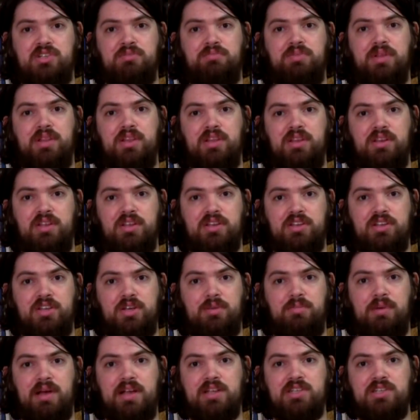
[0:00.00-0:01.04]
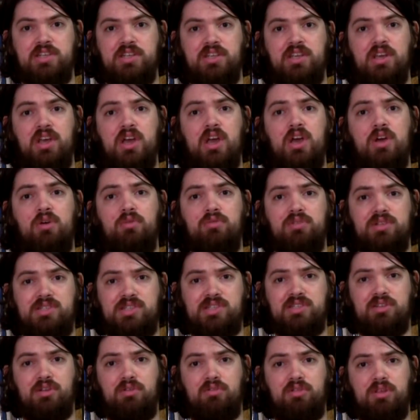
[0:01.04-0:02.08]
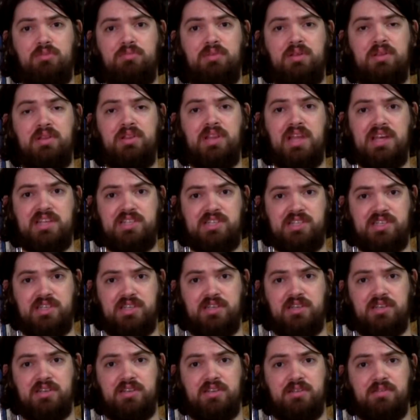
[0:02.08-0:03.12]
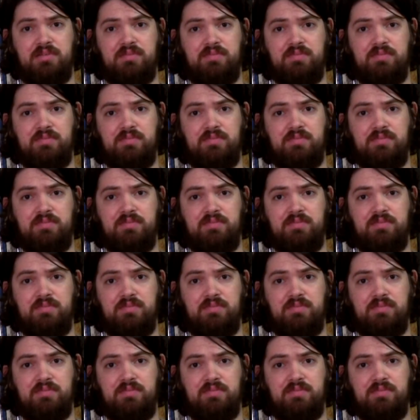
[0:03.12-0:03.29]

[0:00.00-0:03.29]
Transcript: ability and capacity will slowly be lessened.